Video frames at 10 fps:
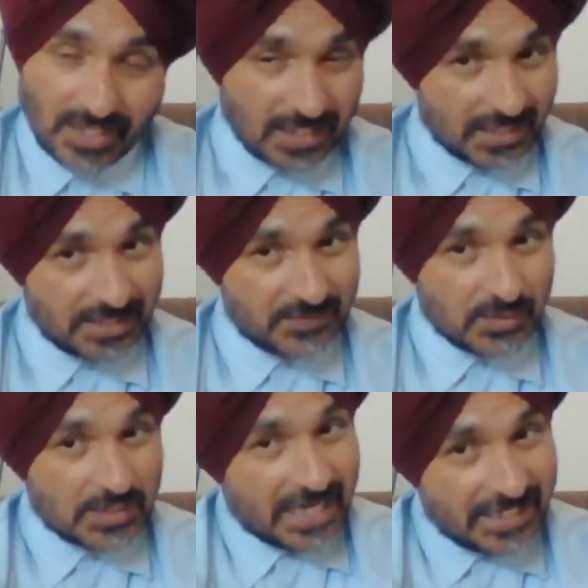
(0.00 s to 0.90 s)
And if
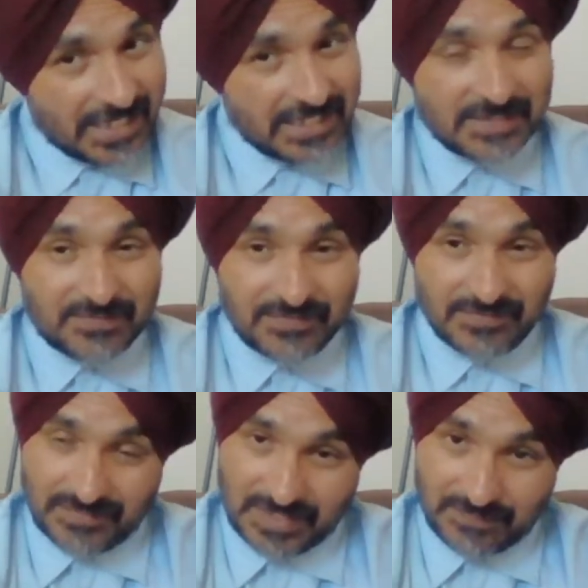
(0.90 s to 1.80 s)
you like it, if
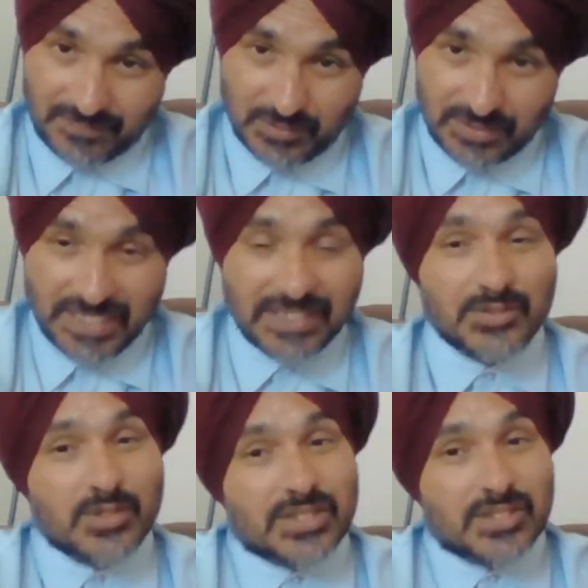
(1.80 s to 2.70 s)
if you think
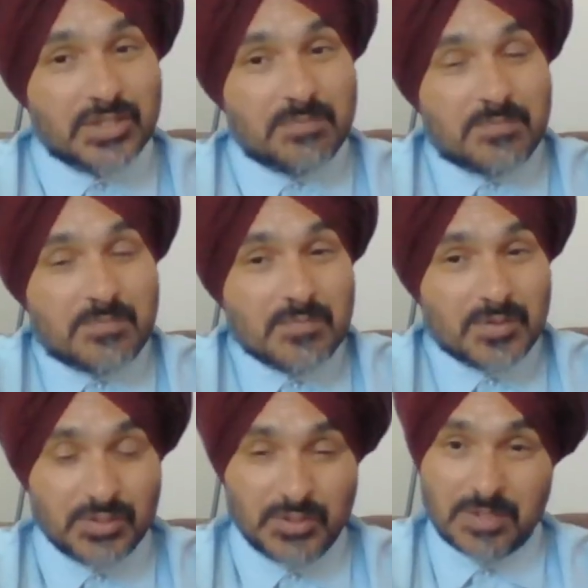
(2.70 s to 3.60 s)
you are not
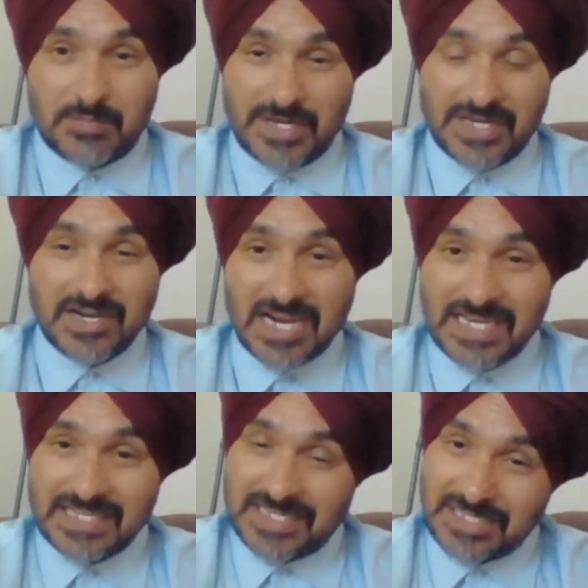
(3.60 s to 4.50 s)
you are paying
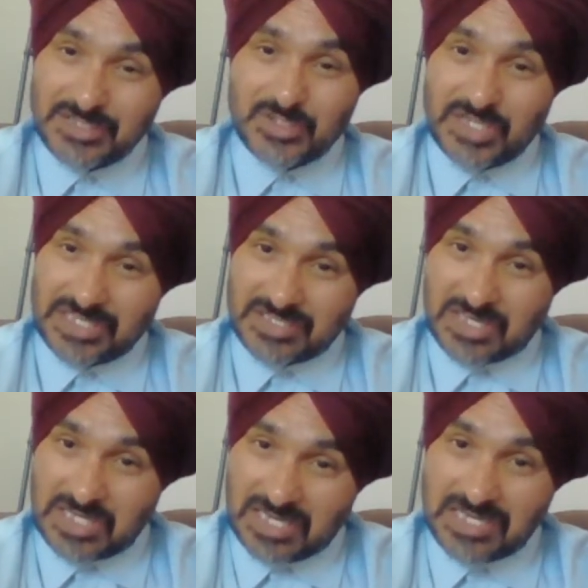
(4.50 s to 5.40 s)
high rate, you can
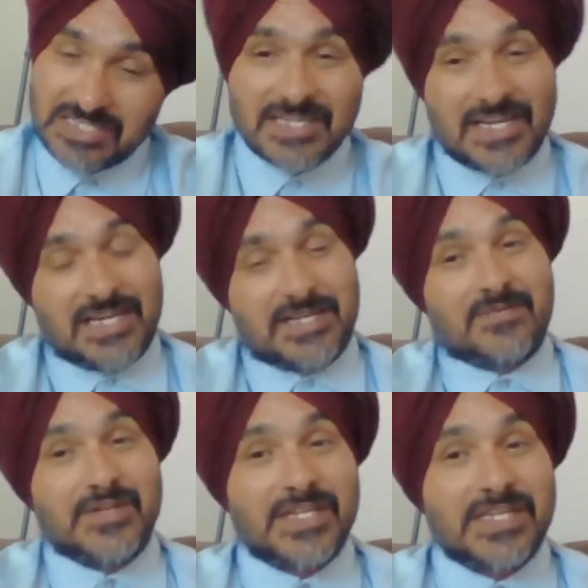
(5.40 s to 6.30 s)
call us and
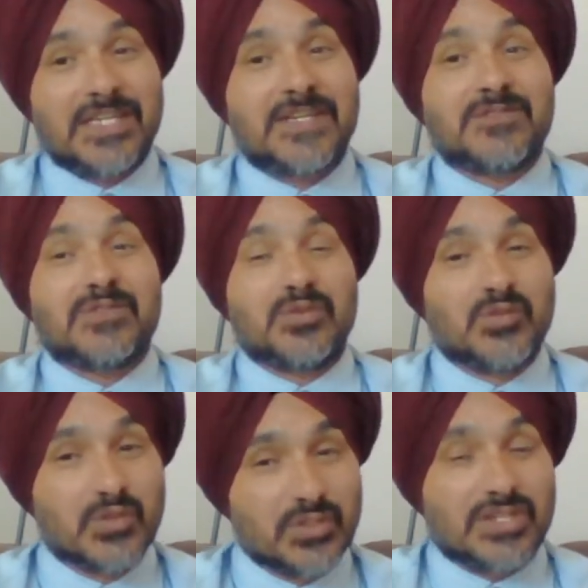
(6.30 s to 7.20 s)
we can give you
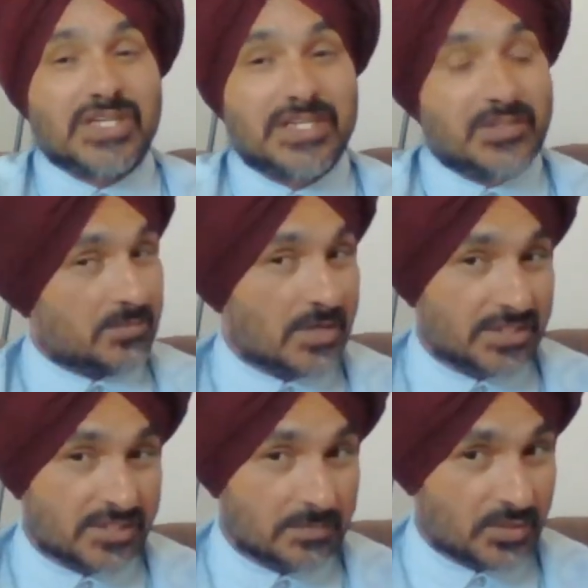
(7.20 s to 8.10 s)
good rate on
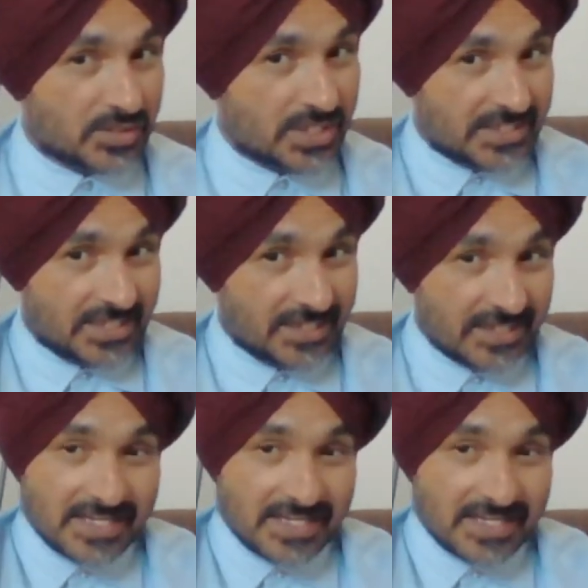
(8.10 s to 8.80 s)
merchant processing.